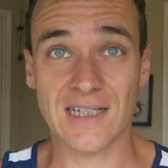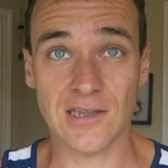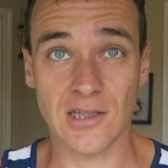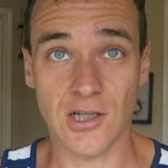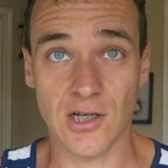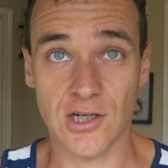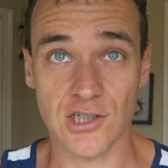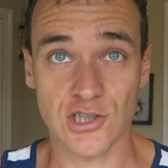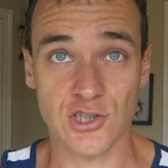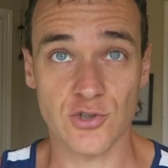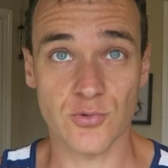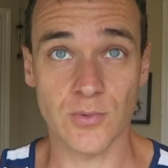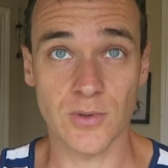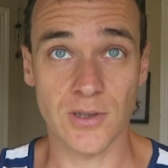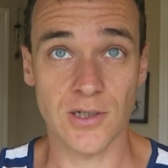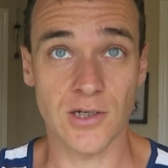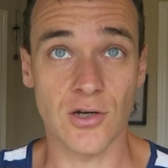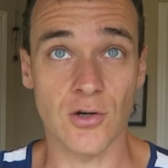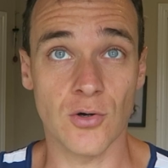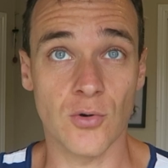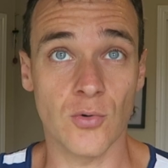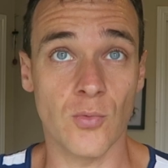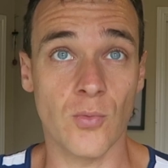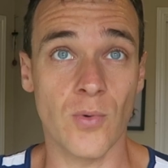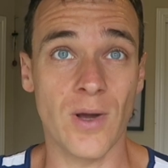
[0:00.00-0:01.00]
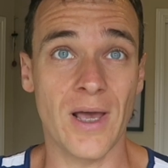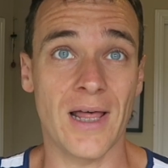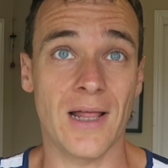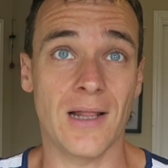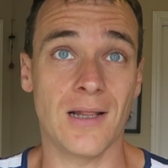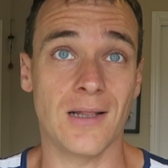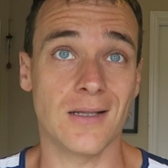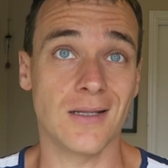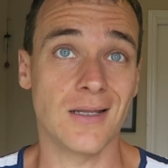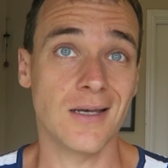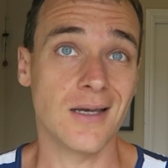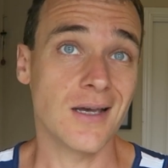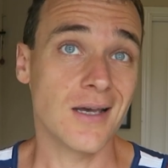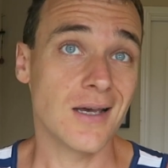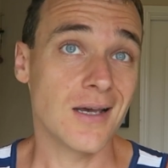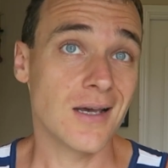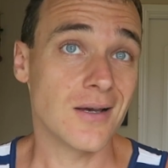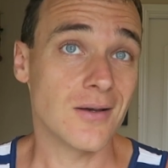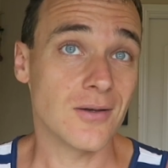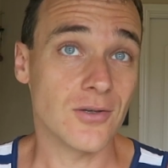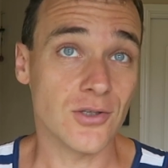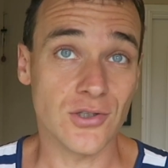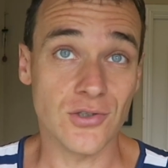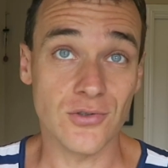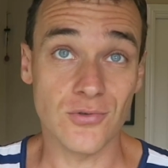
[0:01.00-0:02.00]
launch will go well.
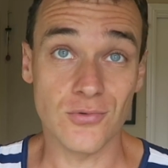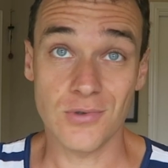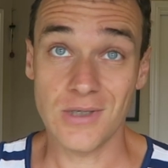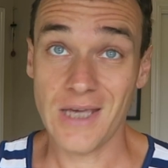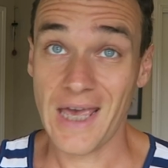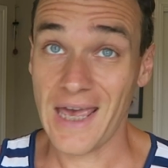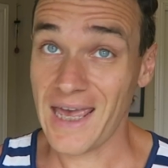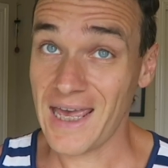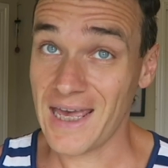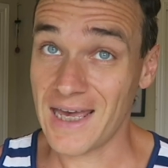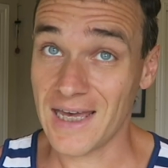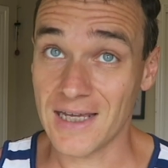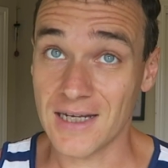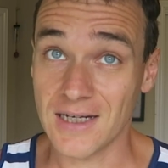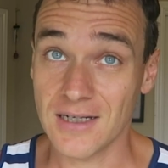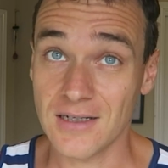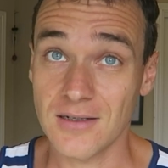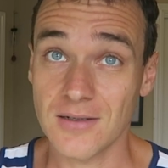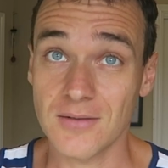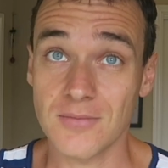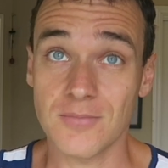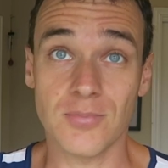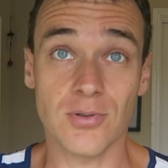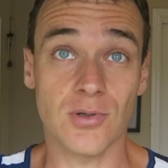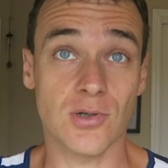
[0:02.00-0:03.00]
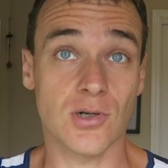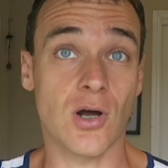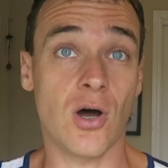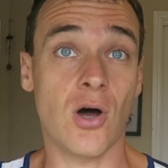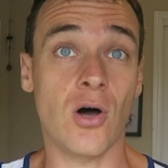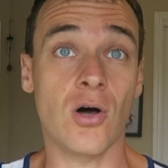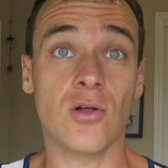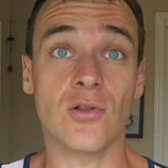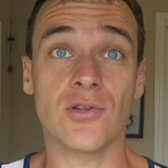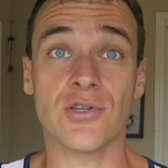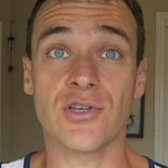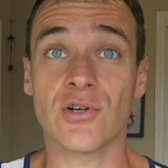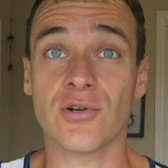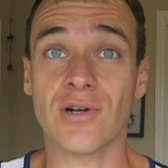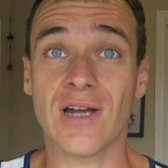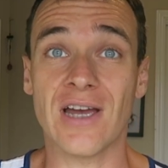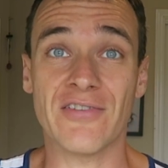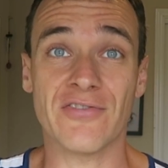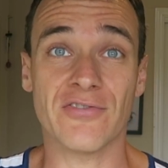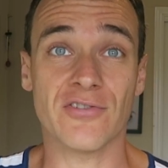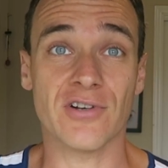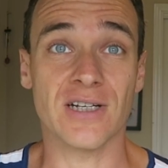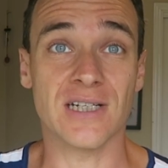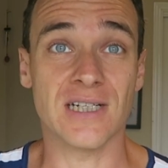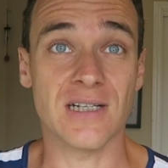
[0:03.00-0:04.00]
You can put all your
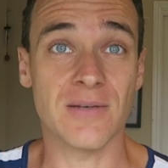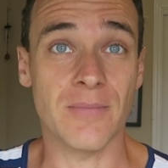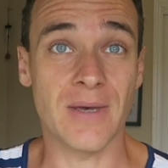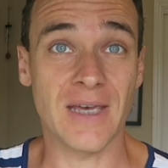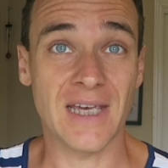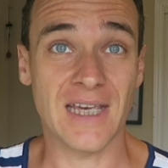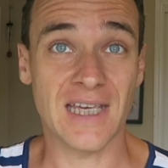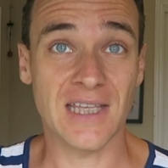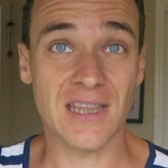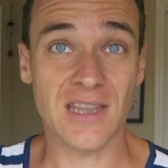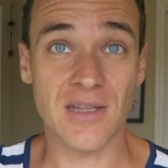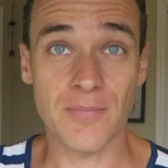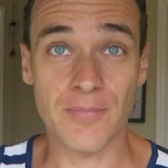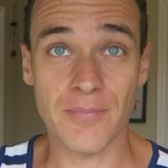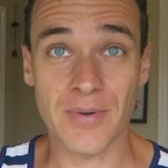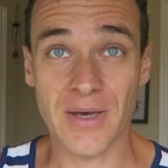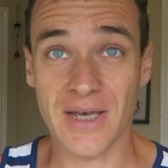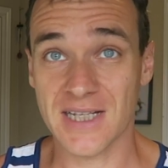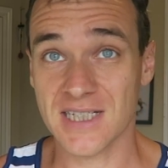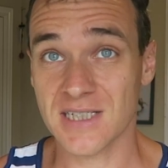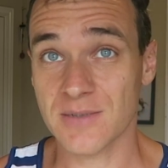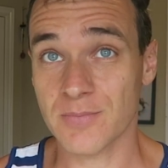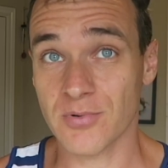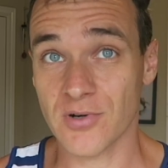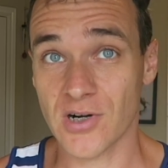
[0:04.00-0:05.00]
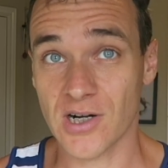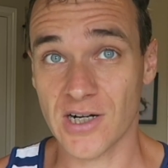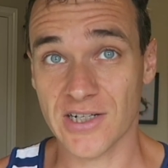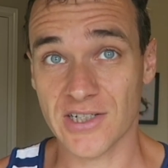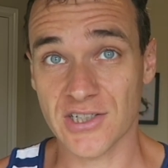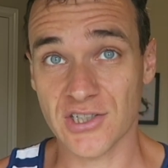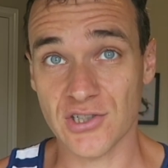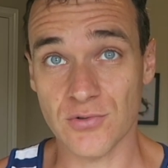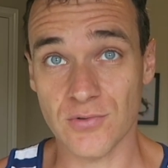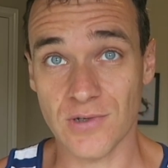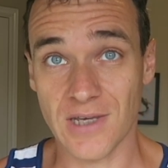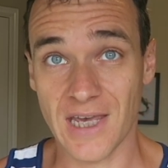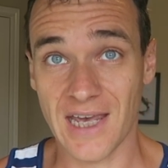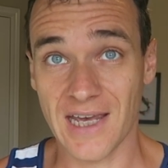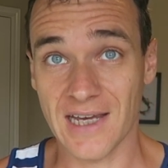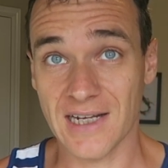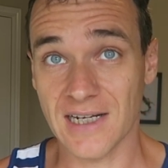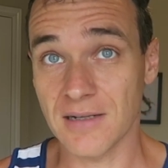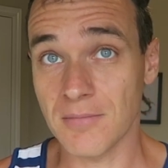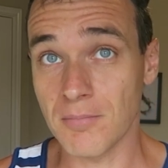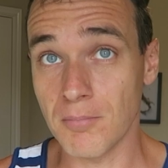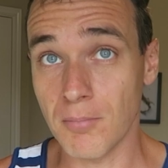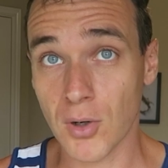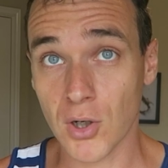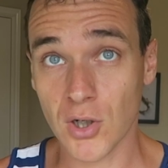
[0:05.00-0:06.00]
effort into making the best product you can
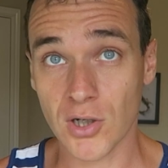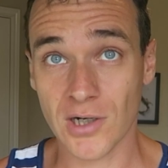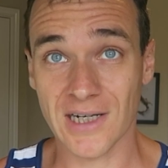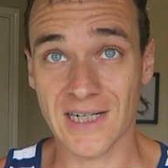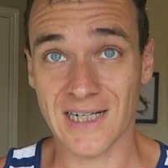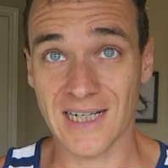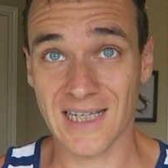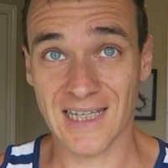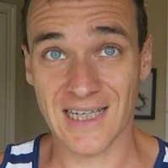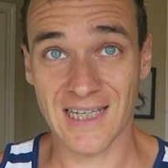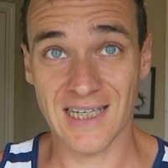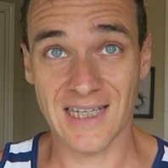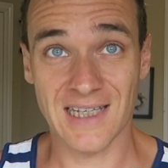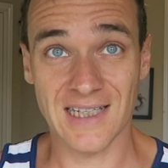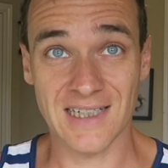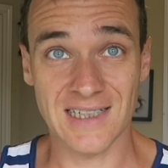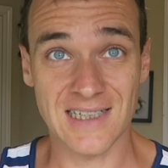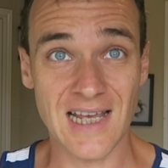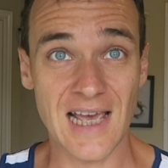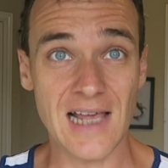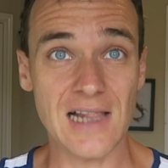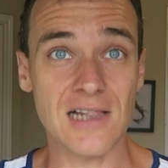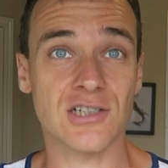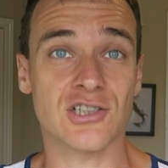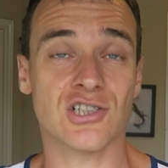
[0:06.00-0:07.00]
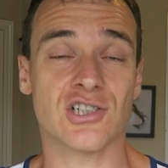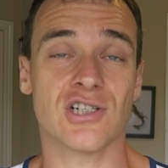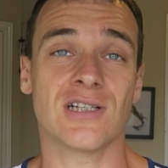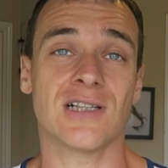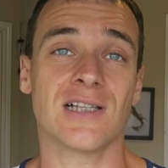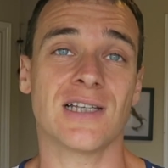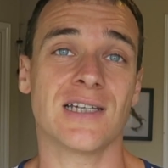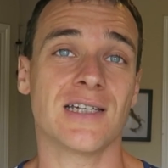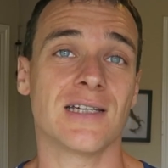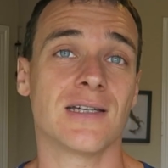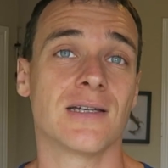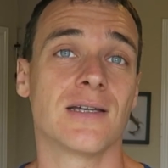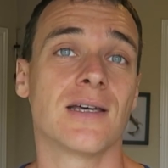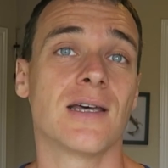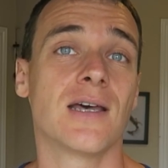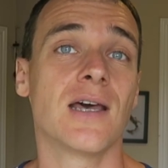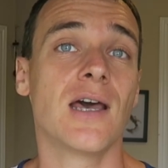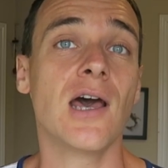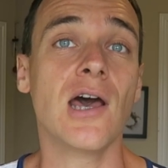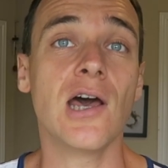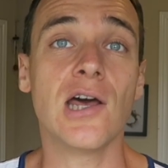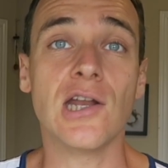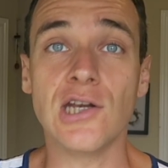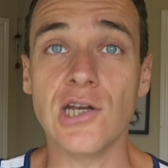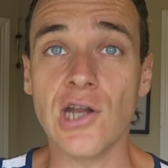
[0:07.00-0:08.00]
and marketing it intelligently.
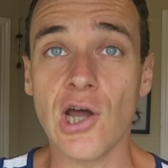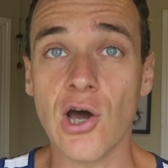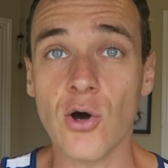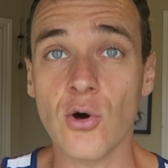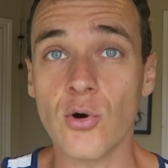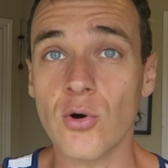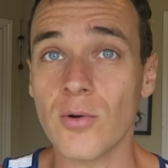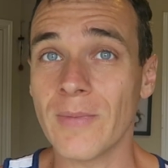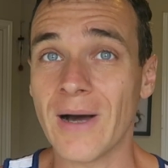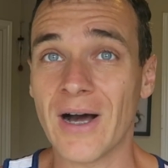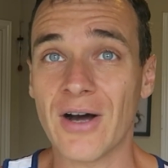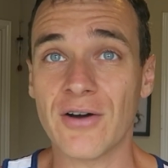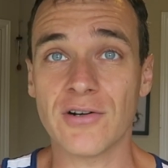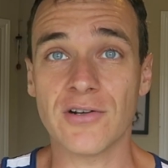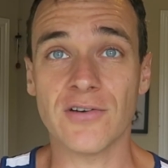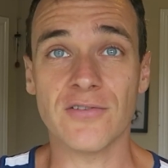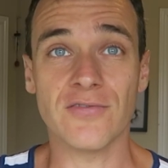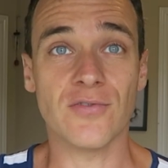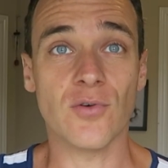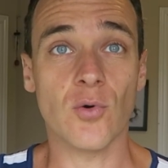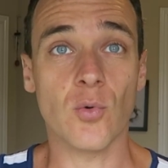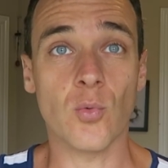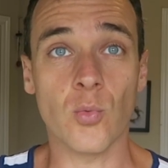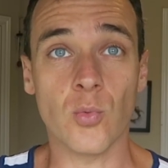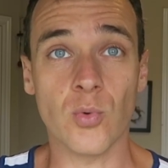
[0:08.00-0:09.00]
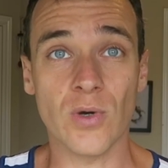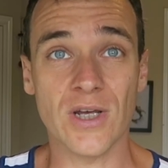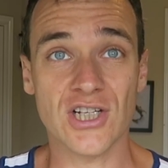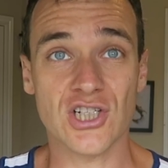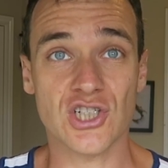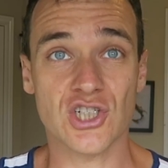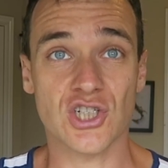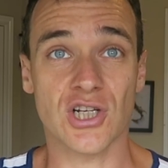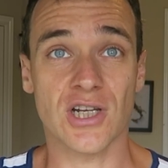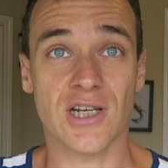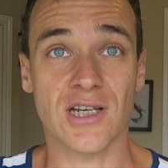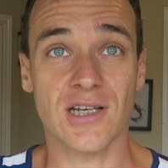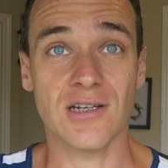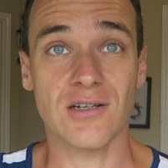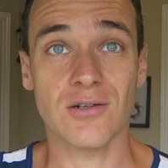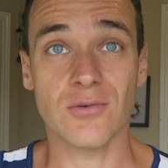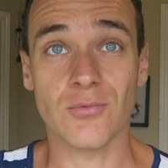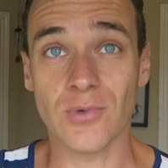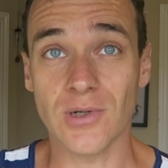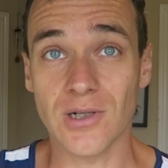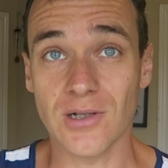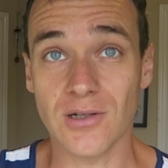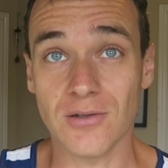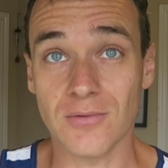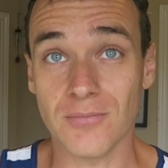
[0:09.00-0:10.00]
No amount of wishing
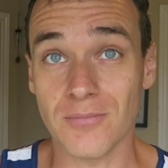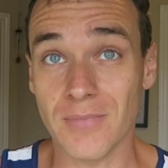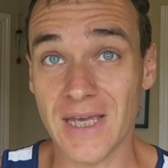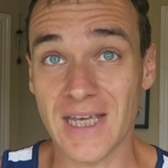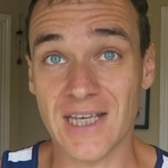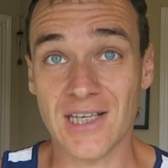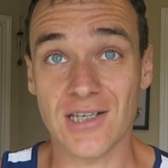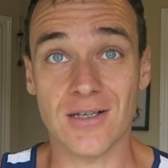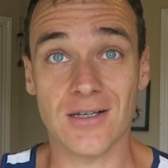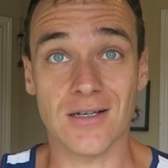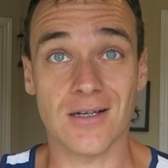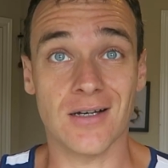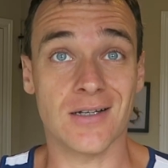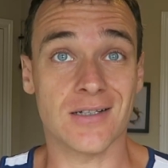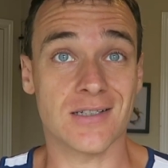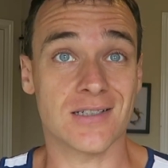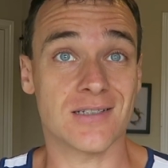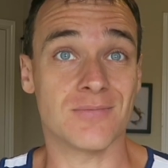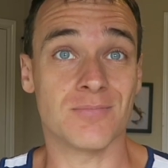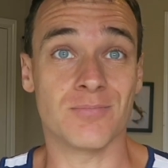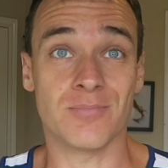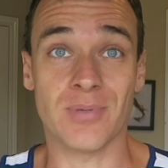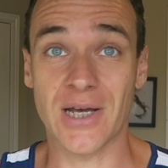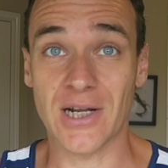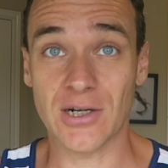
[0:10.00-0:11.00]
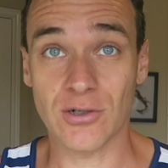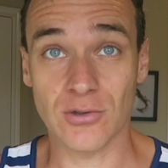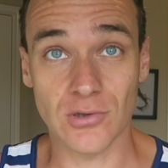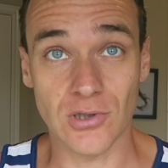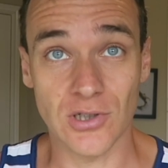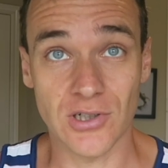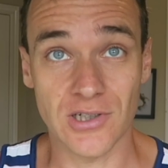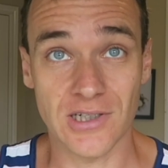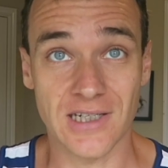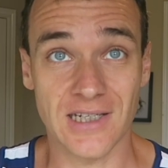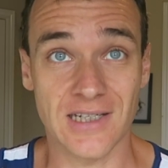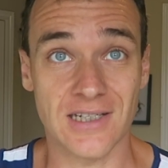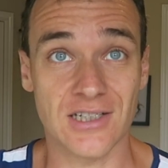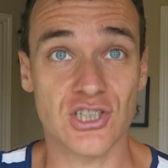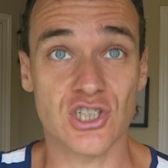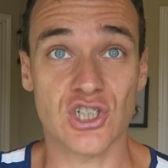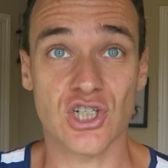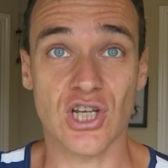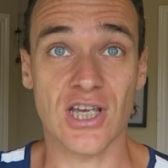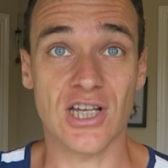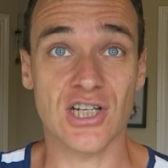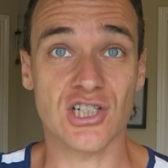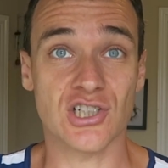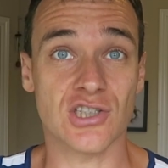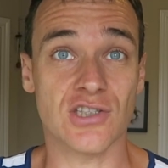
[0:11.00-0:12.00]
will make us better looking,
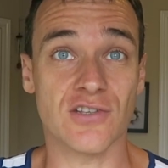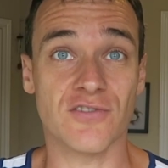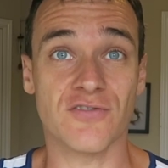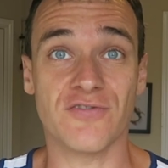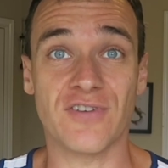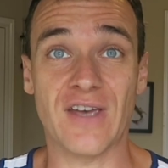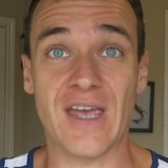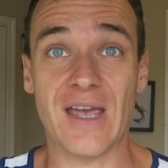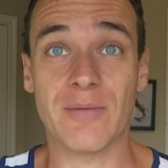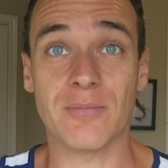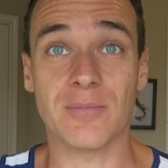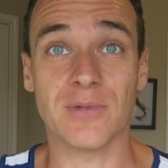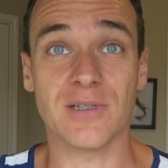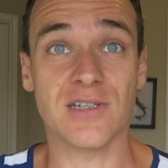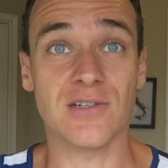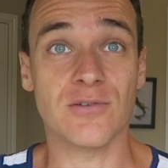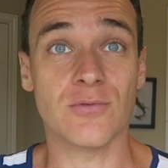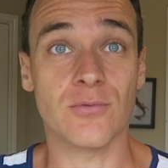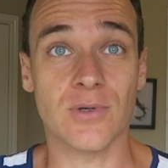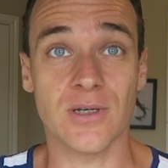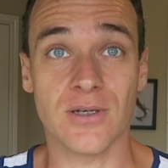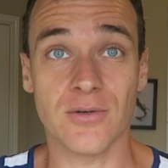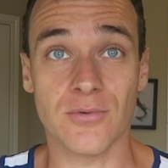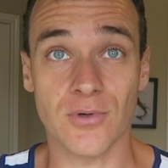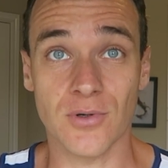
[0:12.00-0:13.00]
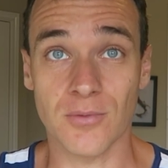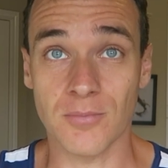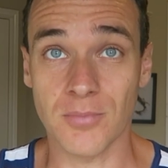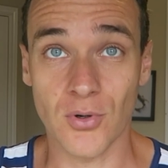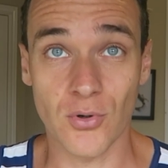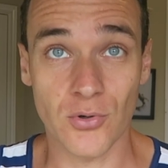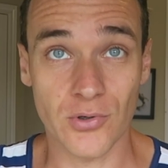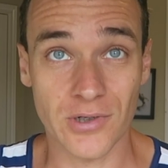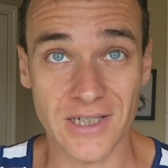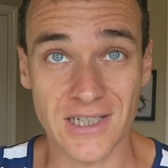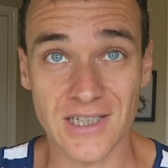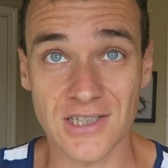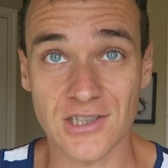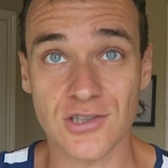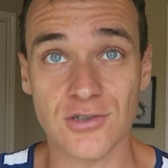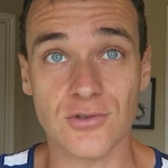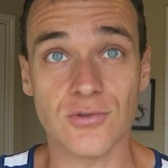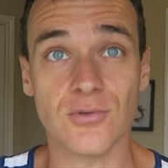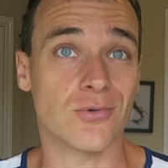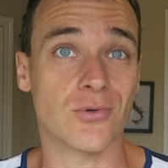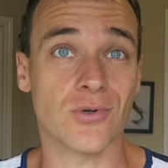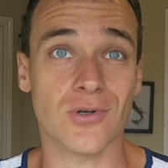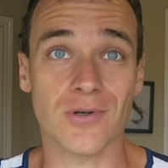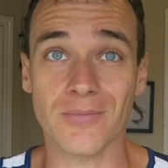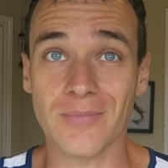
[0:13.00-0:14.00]
change the family we were born into,
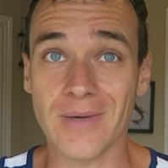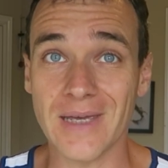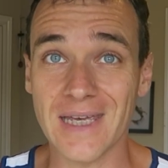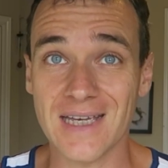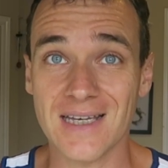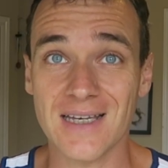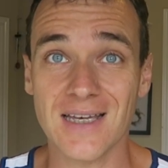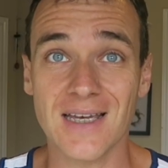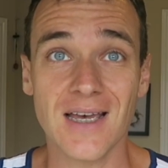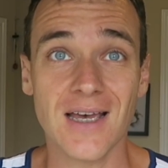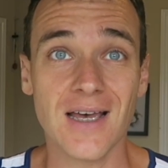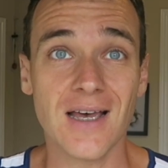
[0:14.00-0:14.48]
or make